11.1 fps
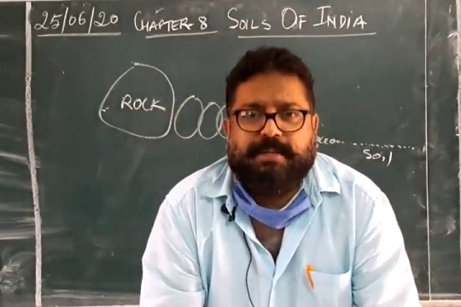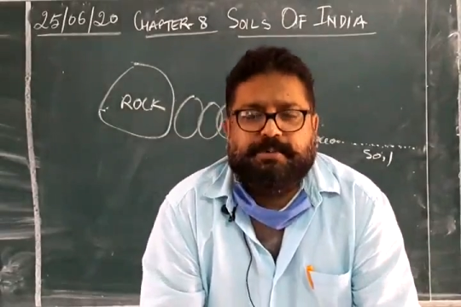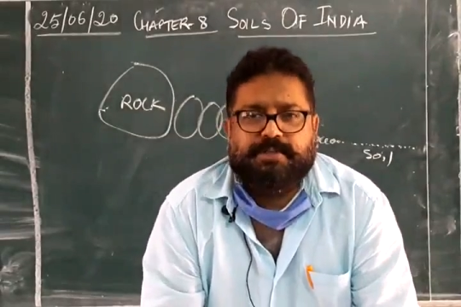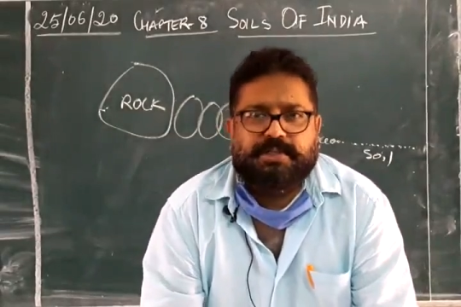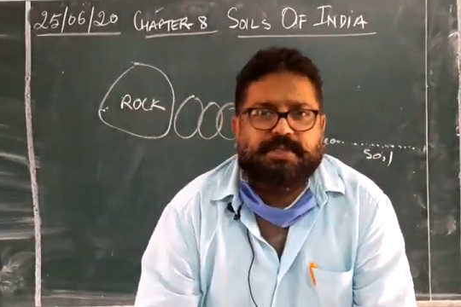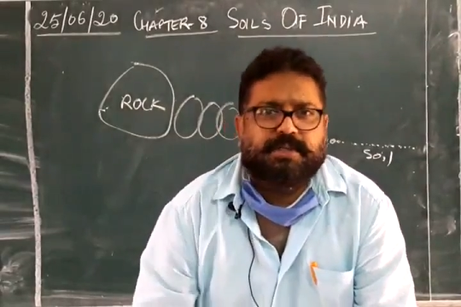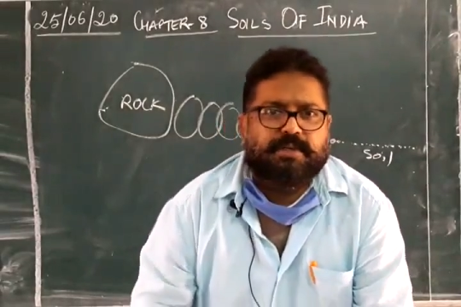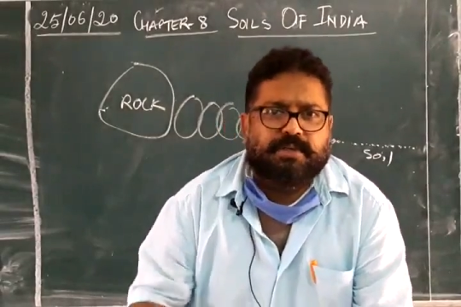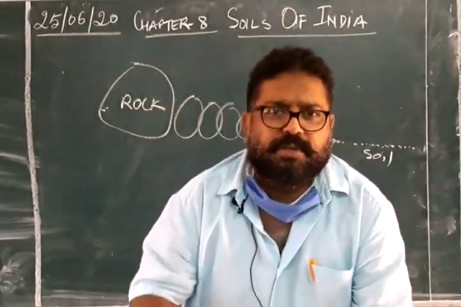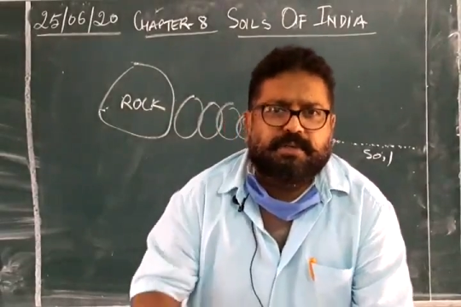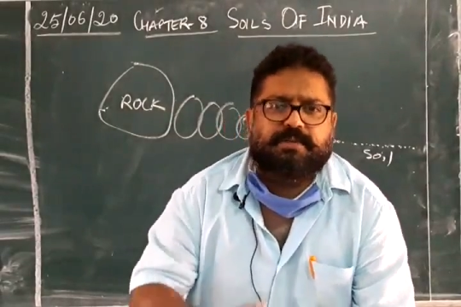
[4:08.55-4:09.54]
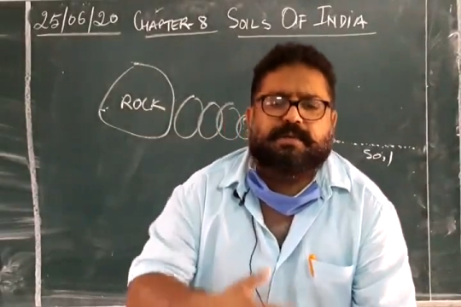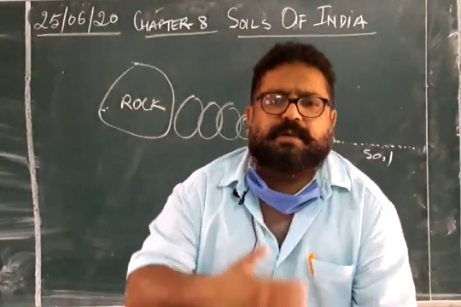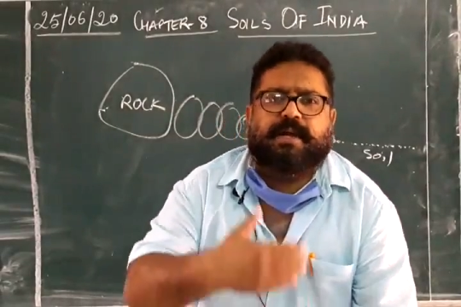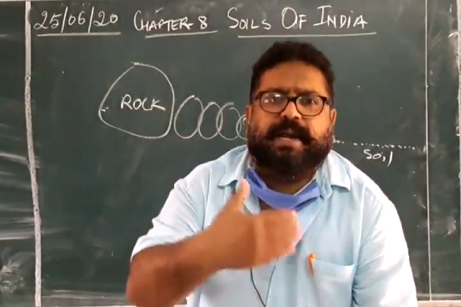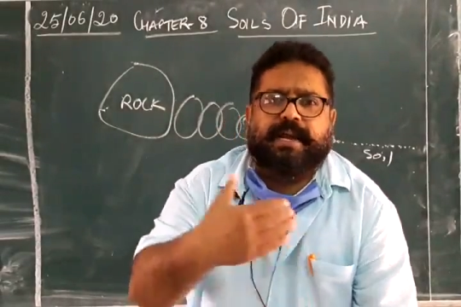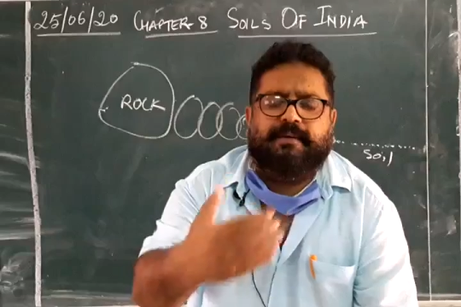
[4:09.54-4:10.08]
Deposition, you know,
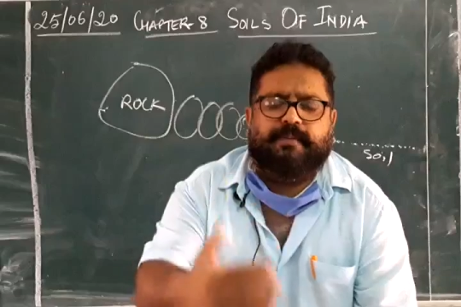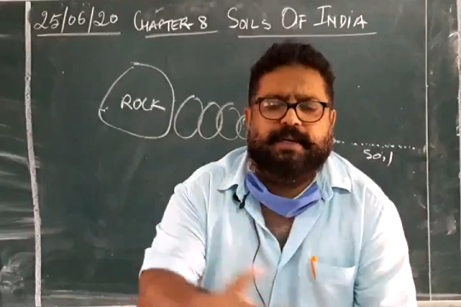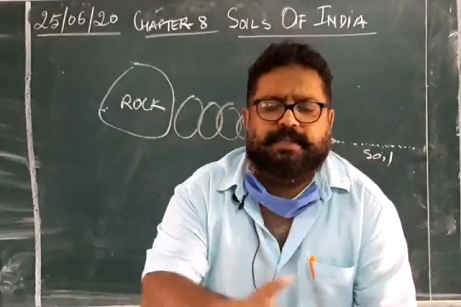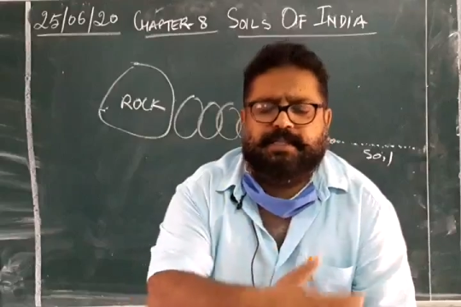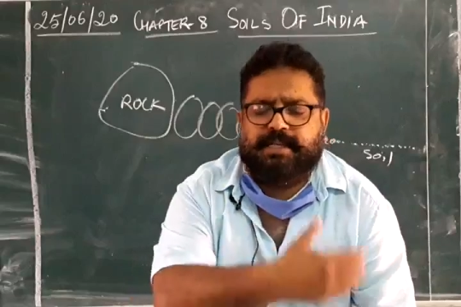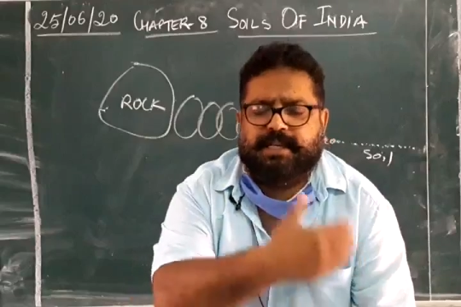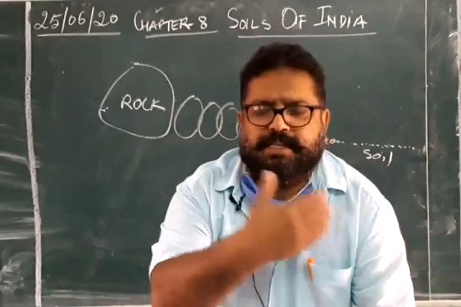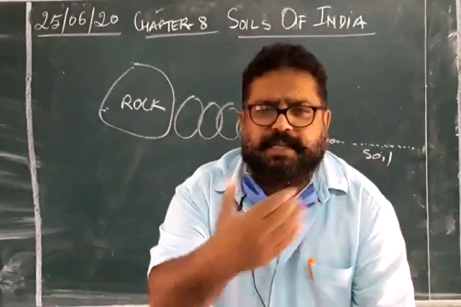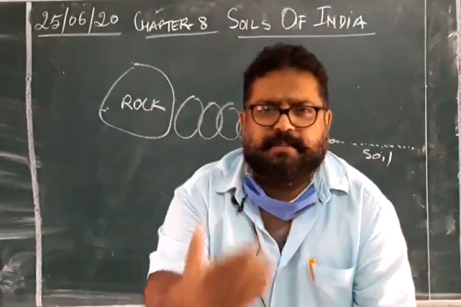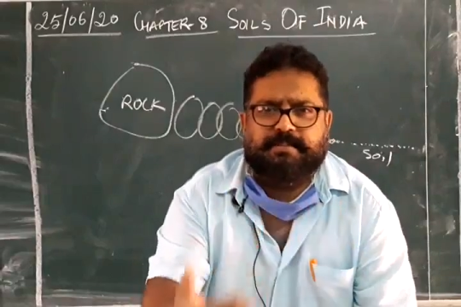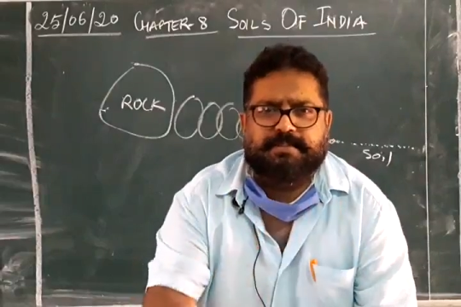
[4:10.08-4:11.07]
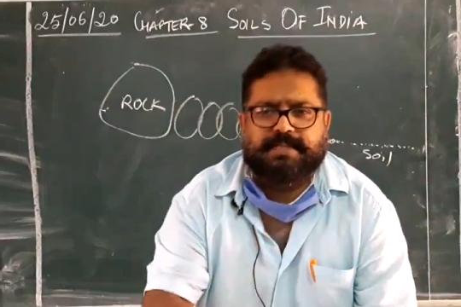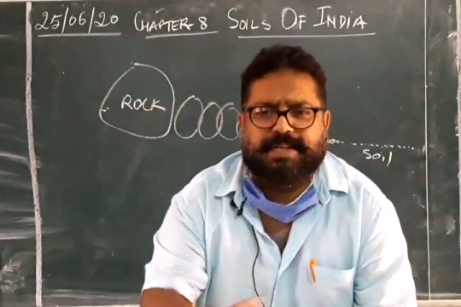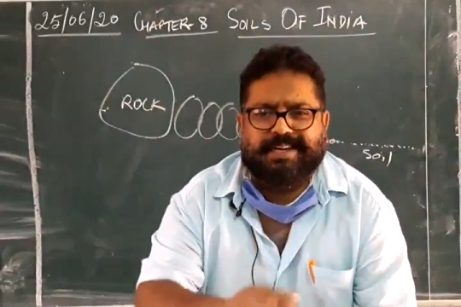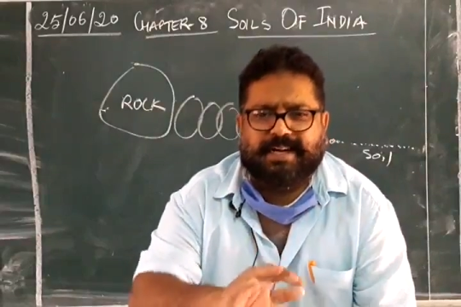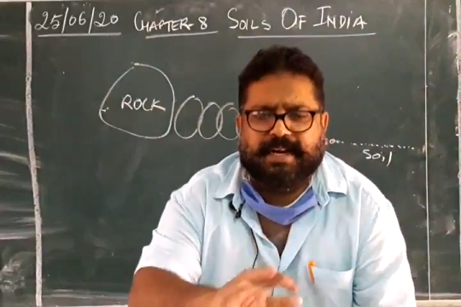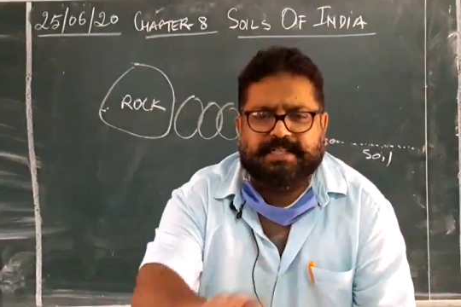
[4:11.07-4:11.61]
when things comes
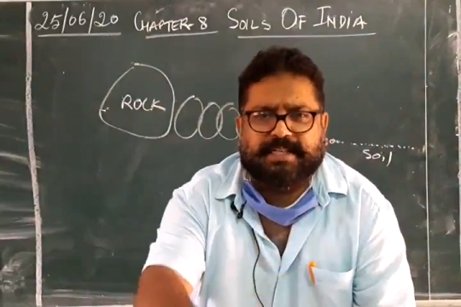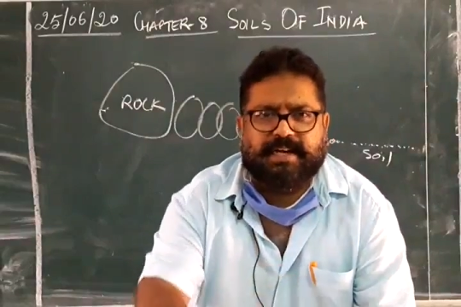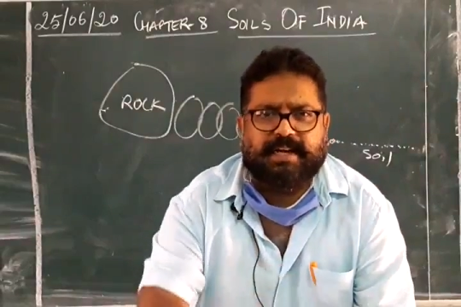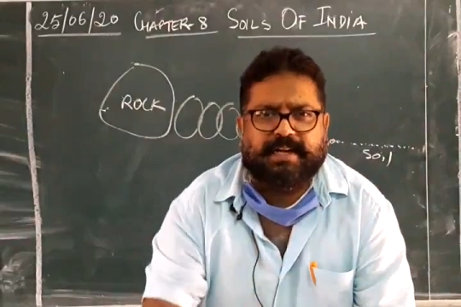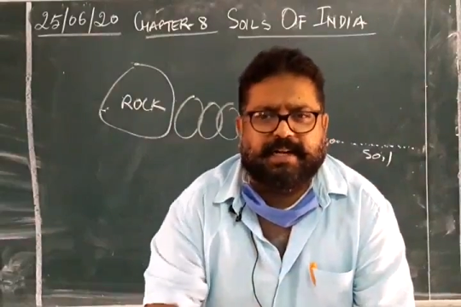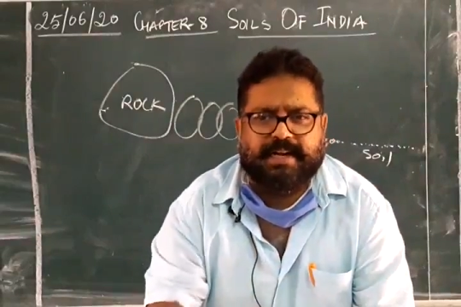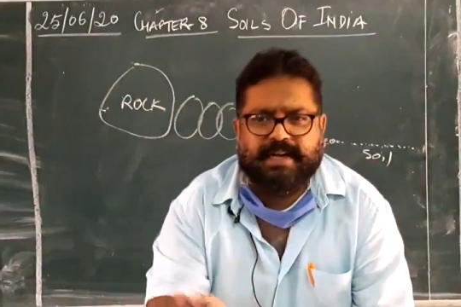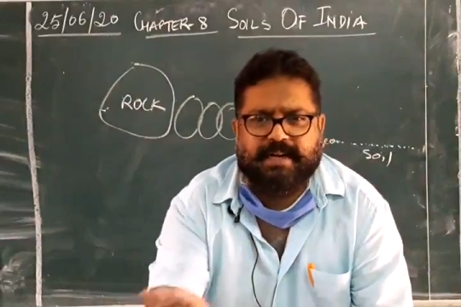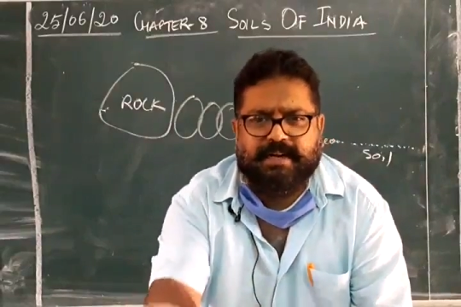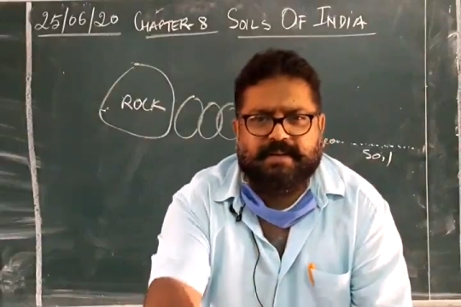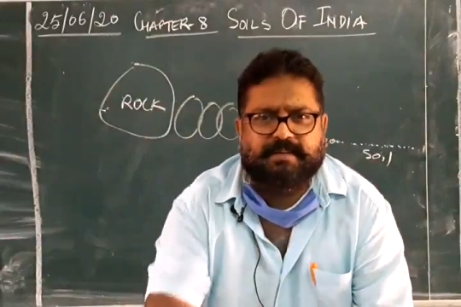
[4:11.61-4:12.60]
and gets collected and